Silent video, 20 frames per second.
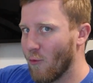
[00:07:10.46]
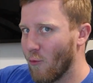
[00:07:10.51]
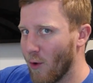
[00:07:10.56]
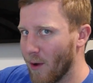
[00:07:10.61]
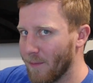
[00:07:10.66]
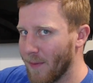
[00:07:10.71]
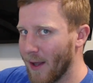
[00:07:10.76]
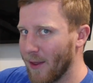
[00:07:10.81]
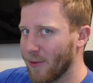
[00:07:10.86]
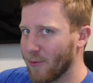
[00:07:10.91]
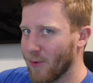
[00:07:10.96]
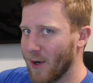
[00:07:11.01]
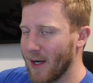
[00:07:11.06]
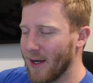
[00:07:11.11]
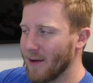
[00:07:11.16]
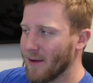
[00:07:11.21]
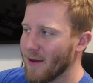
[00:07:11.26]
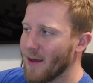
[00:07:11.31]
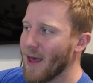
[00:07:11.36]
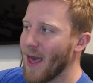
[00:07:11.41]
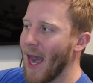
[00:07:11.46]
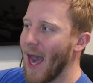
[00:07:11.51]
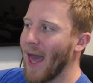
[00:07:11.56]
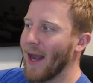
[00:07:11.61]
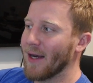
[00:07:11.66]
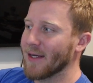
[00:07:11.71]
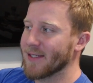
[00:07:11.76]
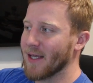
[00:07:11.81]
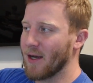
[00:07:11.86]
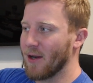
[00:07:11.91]
1x3,
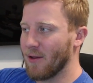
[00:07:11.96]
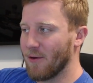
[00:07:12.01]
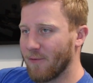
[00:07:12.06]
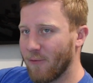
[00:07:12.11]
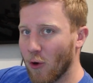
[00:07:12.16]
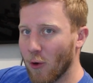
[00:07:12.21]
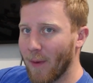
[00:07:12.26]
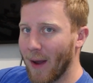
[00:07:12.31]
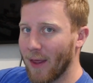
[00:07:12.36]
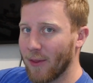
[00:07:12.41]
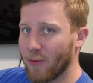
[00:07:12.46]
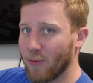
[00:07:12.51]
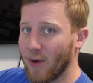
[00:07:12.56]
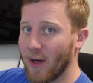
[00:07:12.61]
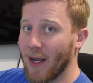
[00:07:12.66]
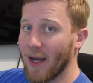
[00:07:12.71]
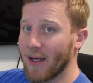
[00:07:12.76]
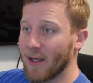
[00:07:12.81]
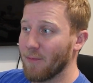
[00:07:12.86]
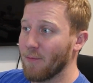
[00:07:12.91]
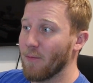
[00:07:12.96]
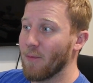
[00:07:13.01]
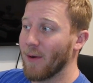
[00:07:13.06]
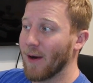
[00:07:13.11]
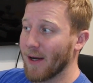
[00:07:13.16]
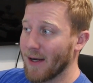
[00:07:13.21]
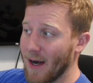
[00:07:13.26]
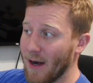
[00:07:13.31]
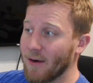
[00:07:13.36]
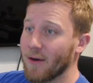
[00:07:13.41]
and instead of the 4x3, I could
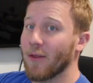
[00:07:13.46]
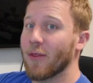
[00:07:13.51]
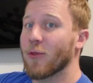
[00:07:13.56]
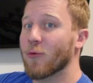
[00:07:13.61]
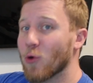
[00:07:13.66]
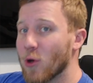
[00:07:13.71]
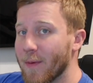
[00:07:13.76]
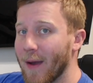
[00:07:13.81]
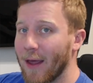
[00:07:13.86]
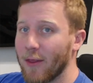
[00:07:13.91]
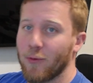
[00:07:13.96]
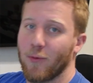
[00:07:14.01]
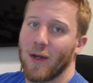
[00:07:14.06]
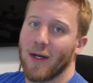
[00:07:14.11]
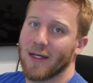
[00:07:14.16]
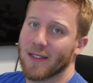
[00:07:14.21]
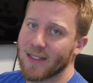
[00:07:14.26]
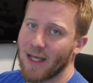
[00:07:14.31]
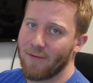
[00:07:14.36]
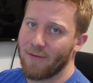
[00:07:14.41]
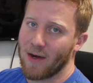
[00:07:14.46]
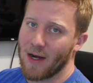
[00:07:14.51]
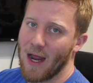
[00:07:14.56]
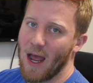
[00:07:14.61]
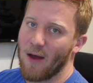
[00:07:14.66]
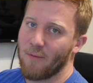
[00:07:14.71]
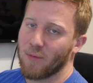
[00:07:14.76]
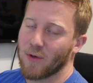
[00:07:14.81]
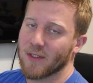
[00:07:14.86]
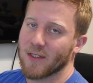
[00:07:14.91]
bring it down to 3x3 at a
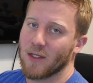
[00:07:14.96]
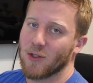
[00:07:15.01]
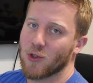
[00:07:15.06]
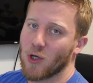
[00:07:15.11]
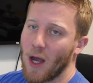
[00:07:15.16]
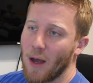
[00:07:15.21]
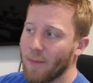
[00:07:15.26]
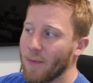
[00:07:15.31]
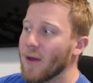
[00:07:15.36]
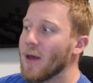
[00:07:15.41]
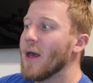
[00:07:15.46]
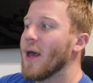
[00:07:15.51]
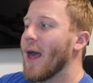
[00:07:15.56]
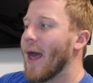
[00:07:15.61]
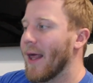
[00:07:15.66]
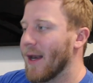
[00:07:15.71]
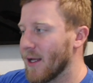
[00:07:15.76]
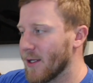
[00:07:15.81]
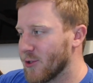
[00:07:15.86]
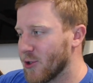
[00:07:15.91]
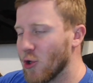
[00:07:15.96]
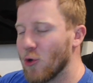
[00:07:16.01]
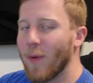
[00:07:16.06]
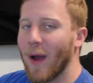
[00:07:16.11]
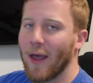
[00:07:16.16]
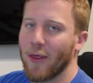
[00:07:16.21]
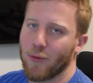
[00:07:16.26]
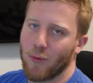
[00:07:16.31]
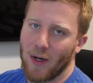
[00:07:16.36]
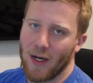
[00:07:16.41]
7.5% drop, and a
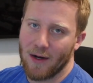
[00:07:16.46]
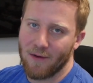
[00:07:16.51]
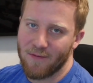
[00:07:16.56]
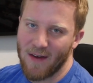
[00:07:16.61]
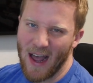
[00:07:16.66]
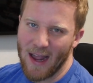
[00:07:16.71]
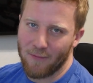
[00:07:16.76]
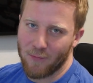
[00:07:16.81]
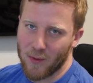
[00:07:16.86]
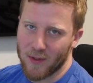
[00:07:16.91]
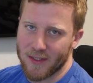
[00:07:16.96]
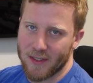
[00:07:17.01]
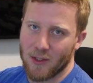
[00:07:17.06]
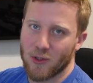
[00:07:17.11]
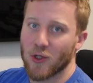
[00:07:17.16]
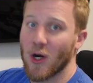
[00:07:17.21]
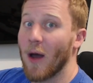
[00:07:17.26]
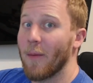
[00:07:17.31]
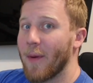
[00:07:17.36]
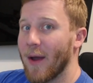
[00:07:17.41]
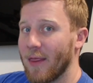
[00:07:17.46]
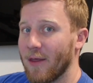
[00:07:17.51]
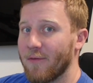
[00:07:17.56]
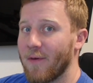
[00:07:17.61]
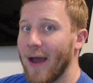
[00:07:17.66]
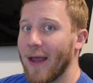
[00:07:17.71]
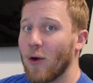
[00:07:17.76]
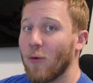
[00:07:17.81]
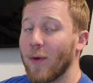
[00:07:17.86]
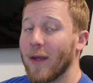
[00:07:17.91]
2x3 at a 5% drop by the
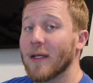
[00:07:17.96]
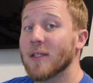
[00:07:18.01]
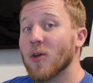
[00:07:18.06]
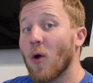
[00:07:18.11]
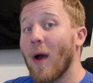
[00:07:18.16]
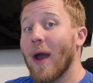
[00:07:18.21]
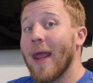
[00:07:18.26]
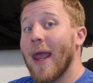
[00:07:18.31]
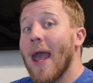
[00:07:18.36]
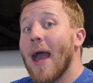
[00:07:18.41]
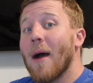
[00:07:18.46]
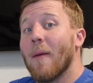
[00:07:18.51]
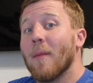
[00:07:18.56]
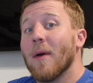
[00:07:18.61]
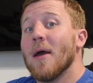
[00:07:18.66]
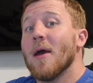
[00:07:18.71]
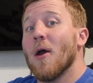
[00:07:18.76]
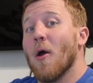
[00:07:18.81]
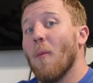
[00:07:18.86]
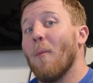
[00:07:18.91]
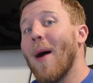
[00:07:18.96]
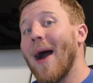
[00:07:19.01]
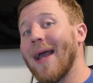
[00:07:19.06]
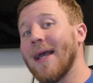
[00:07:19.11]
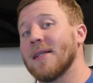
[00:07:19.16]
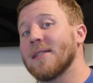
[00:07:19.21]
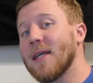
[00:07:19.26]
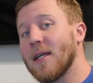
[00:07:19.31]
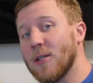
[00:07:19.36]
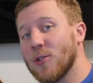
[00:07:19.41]
final week. So I am
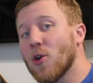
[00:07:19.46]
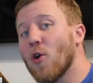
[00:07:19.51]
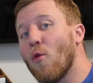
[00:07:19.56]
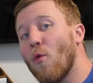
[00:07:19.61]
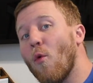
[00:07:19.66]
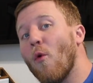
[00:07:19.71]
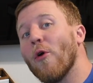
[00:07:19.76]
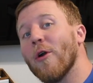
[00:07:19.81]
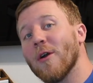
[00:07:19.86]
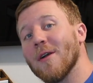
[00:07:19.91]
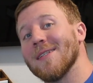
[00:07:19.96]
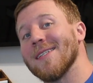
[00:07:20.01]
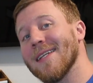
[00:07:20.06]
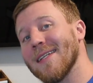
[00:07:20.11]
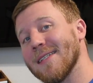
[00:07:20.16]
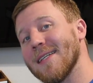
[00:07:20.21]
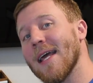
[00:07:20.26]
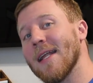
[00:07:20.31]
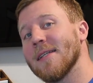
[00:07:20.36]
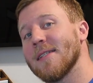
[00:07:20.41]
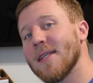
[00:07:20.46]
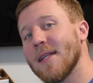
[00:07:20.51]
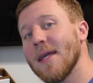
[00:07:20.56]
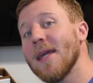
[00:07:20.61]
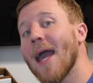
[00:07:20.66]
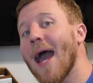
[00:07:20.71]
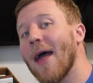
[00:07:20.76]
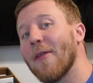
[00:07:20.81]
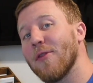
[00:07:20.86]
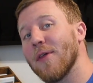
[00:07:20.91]
biasing towards
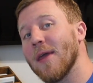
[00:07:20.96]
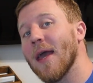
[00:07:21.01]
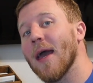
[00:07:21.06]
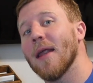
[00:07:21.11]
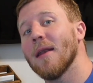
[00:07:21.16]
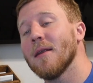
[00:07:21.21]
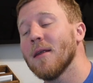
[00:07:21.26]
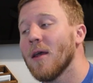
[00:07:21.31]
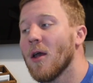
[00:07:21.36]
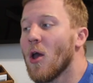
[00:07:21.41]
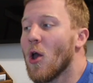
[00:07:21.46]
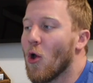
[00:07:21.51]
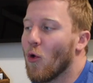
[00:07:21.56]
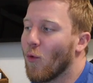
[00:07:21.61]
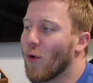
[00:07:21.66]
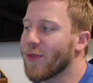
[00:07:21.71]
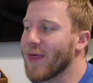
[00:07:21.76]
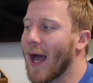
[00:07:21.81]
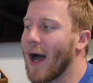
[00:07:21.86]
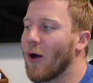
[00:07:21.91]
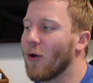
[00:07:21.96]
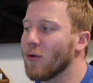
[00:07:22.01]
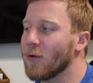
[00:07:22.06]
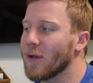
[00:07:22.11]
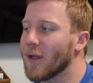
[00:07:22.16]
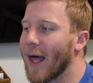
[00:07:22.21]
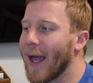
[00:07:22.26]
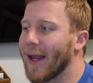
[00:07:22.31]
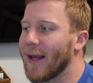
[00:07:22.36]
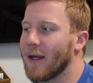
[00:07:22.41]
intensity at the end without